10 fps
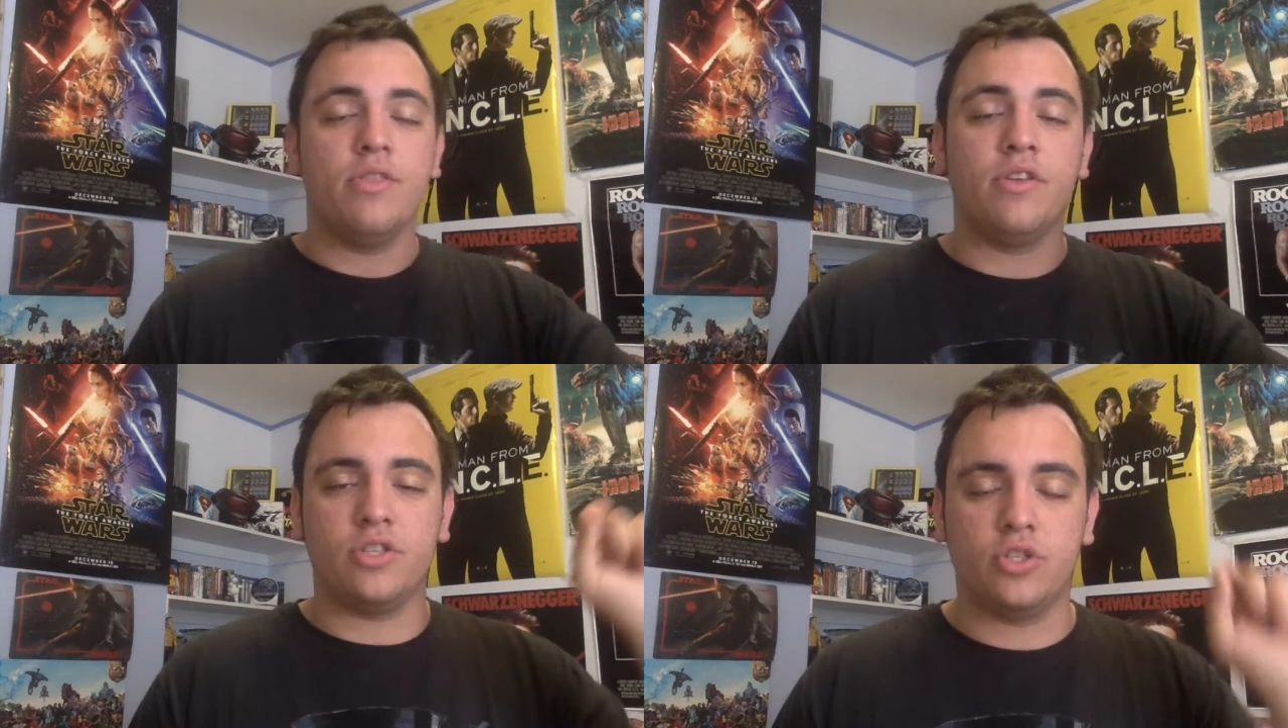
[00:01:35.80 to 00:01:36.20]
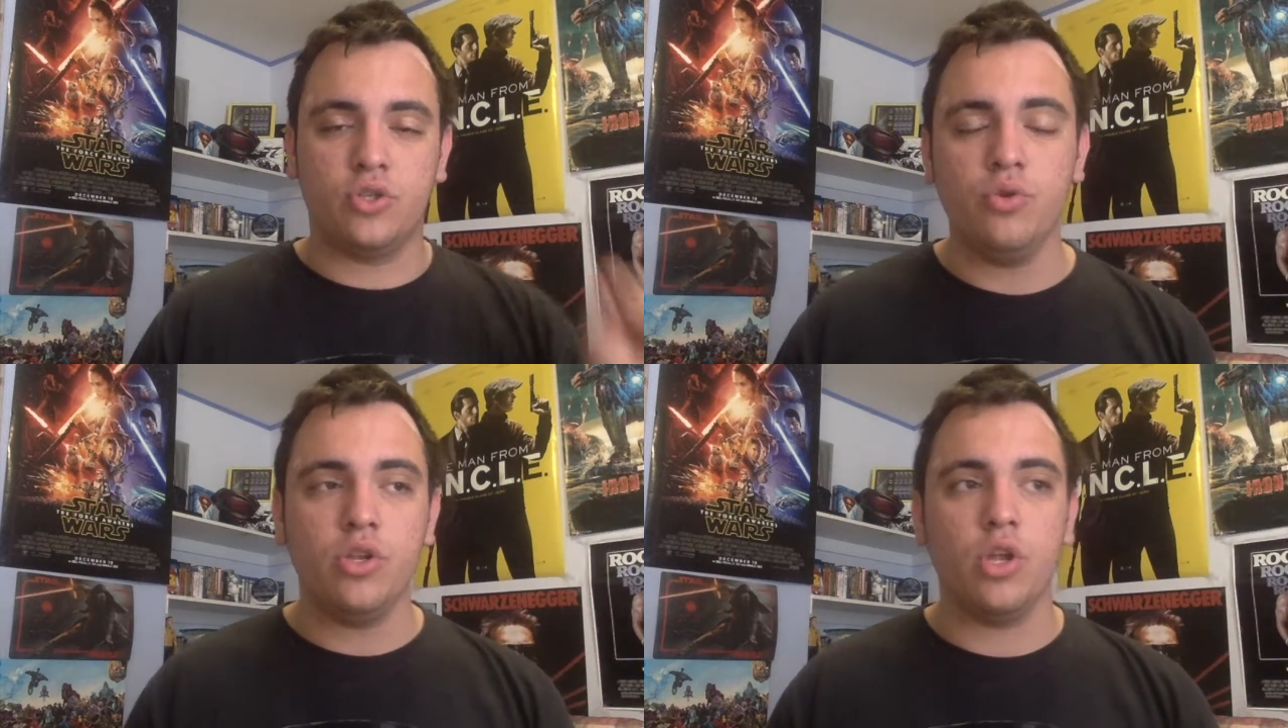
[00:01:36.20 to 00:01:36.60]
The
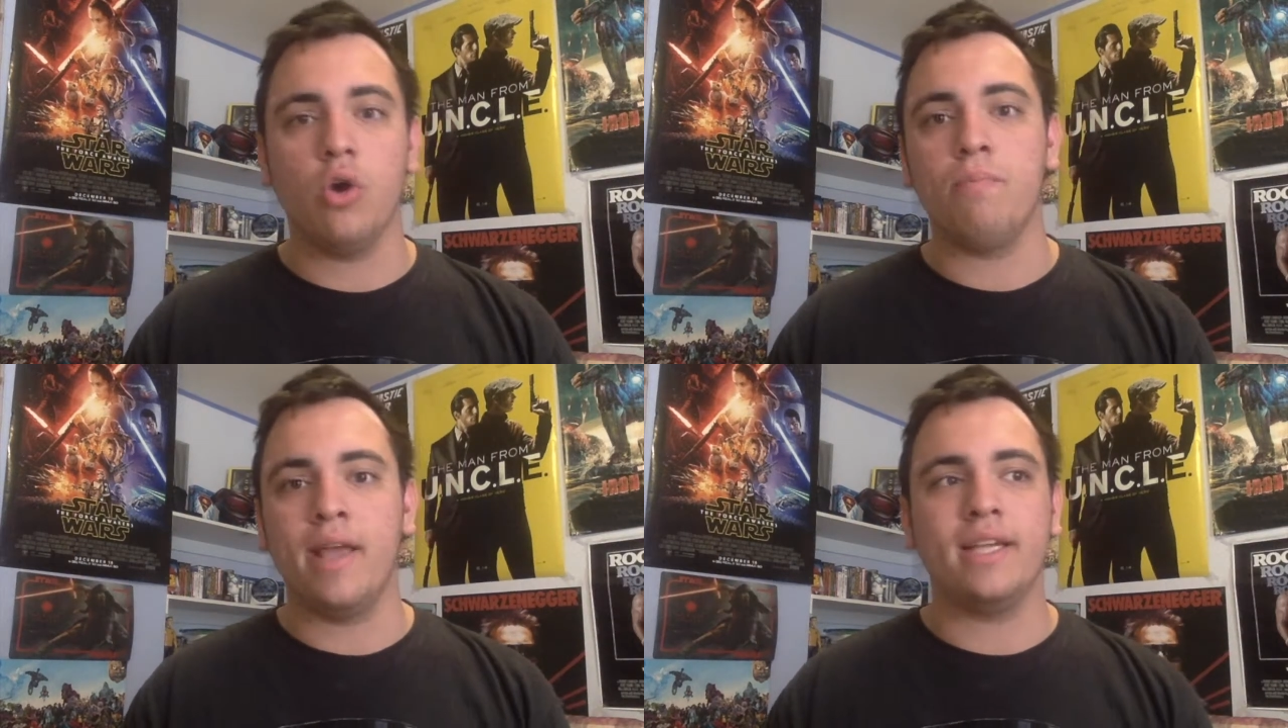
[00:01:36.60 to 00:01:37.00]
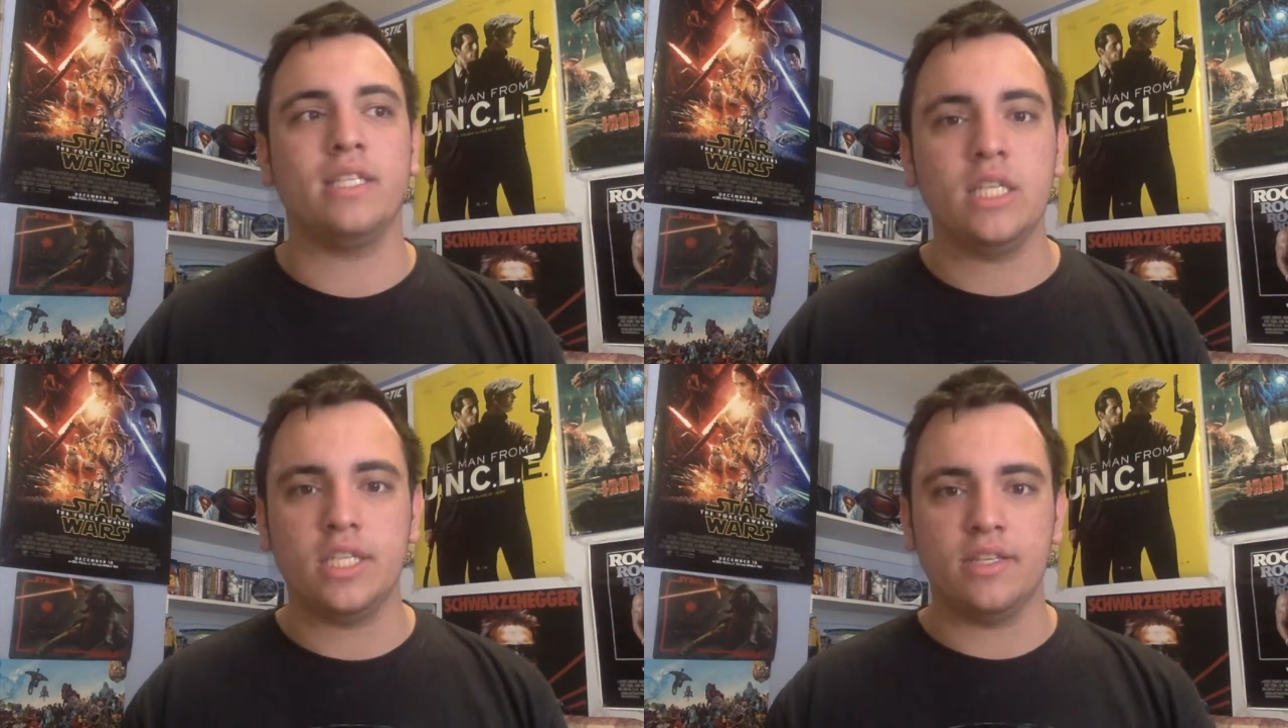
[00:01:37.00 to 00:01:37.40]
studio makes
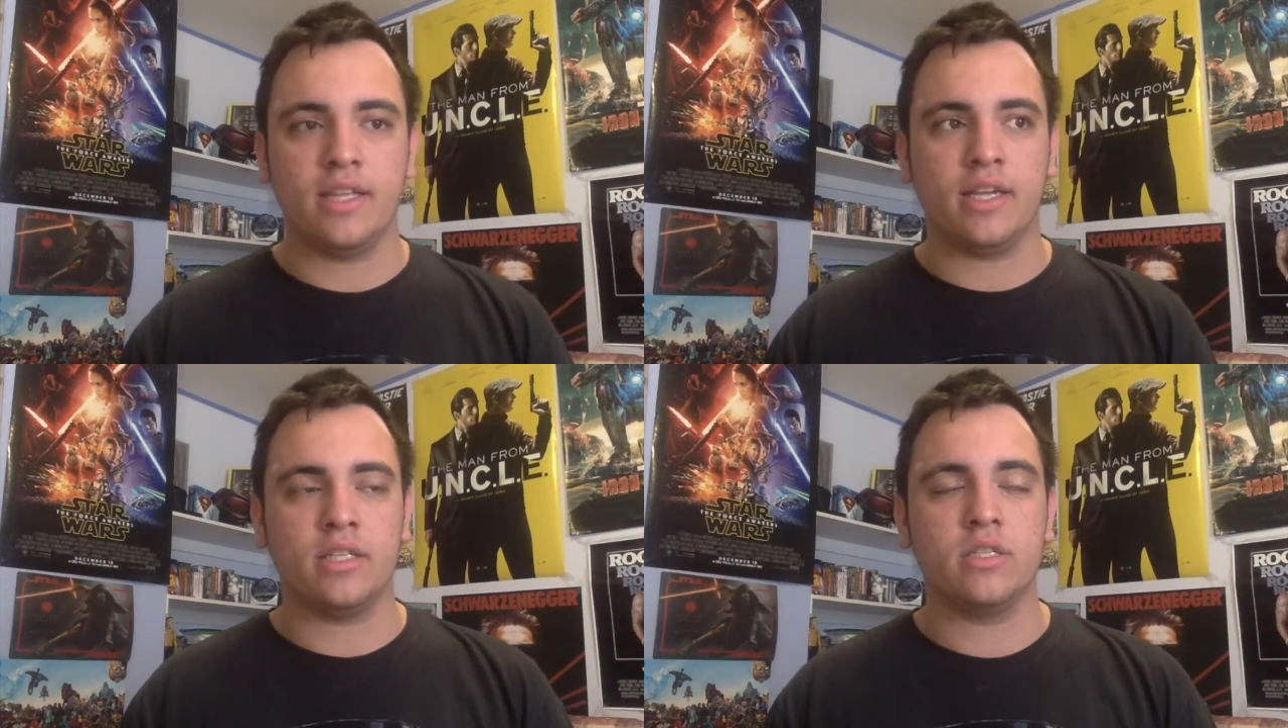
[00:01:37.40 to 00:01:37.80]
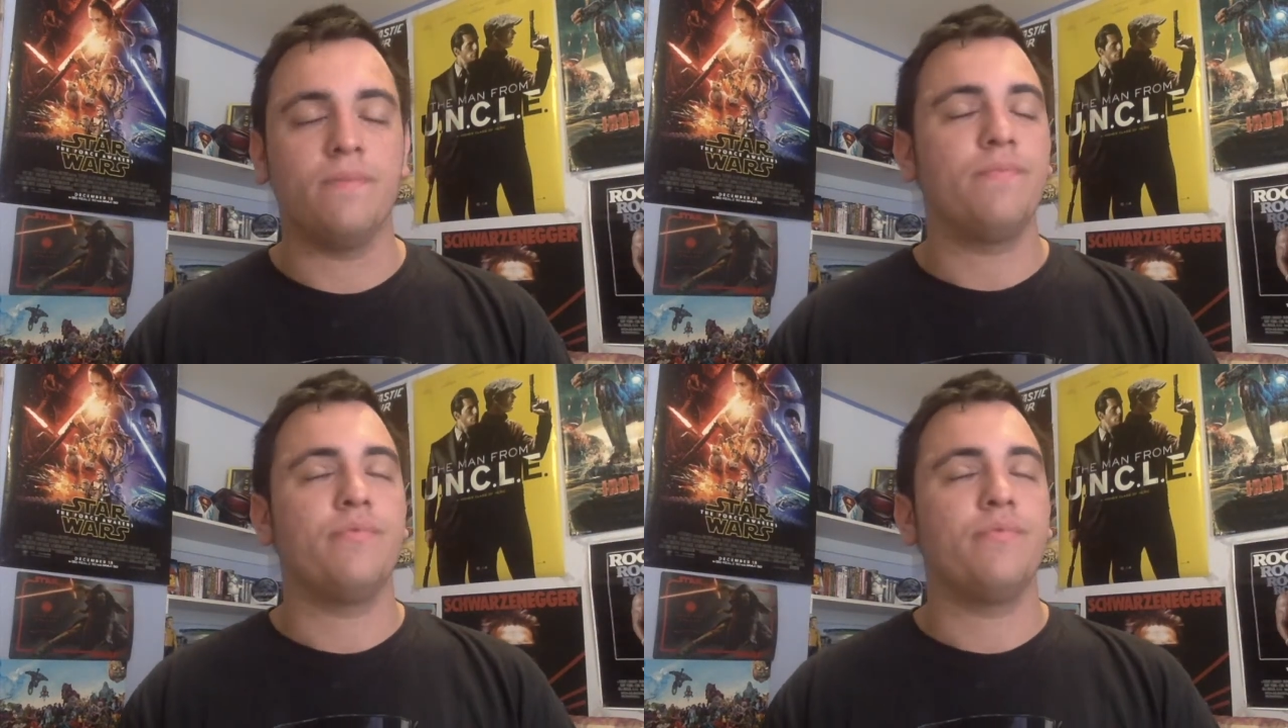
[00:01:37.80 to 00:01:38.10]
these things